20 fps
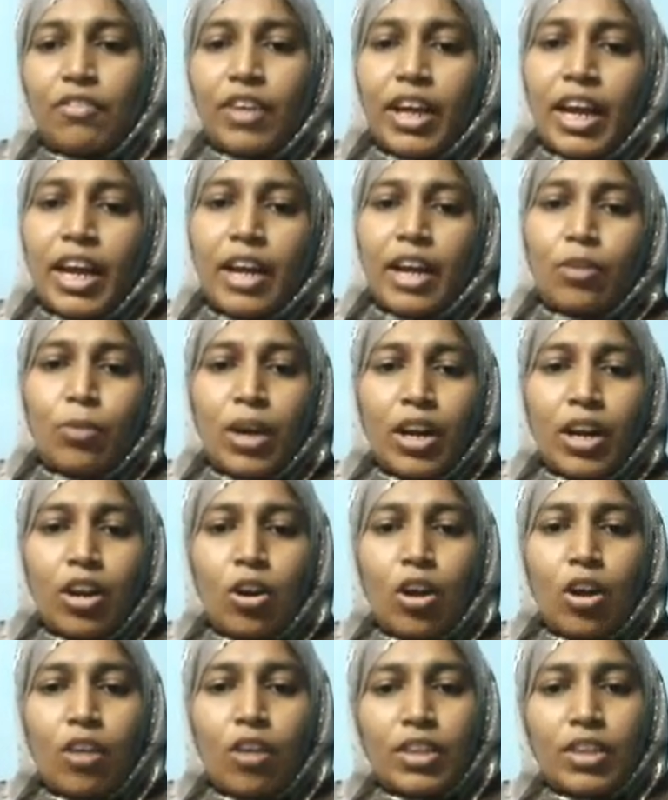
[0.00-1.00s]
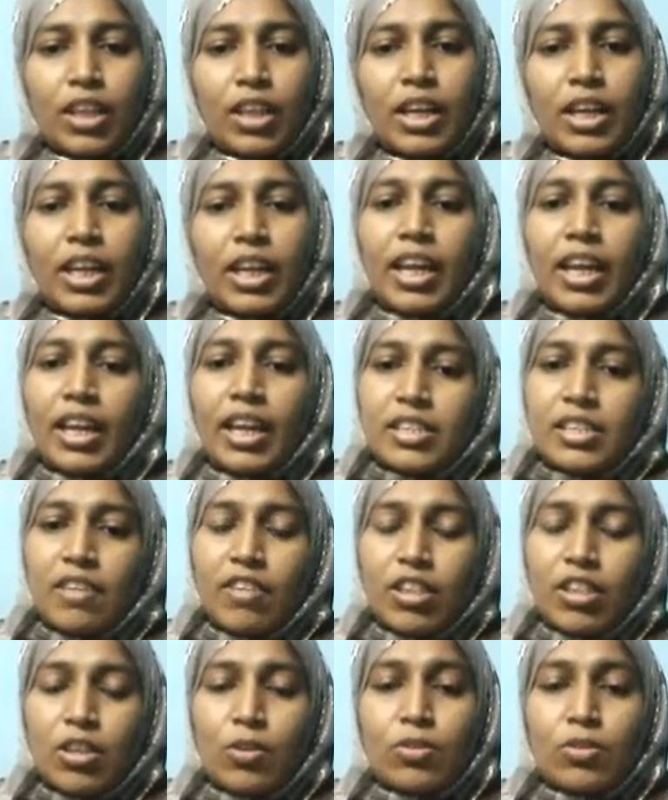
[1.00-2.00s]
If I add 1 along with that, I get
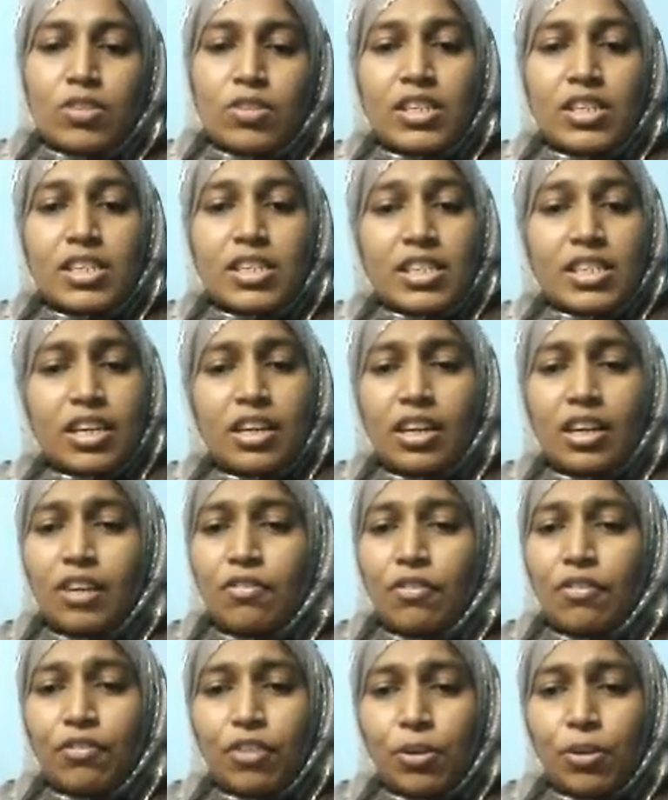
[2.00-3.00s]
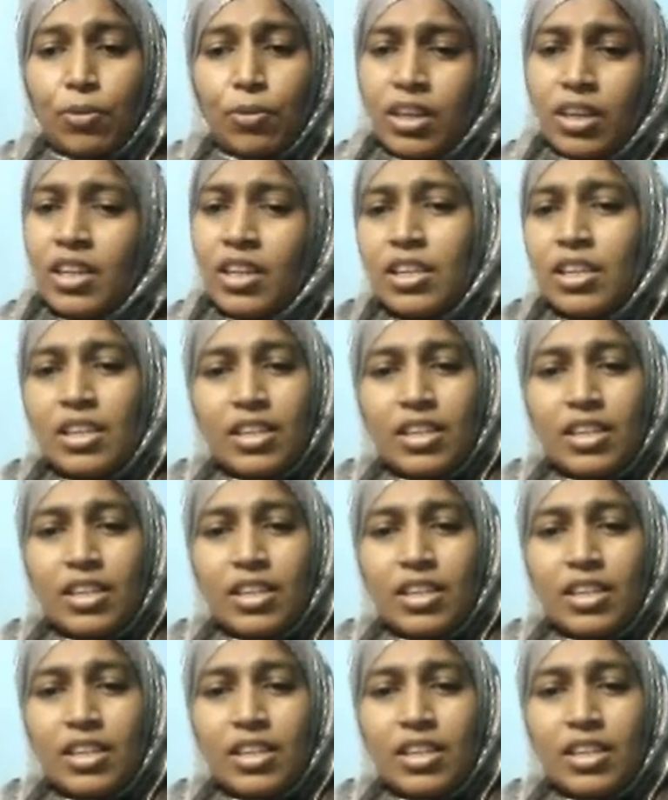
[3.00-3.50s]
7651.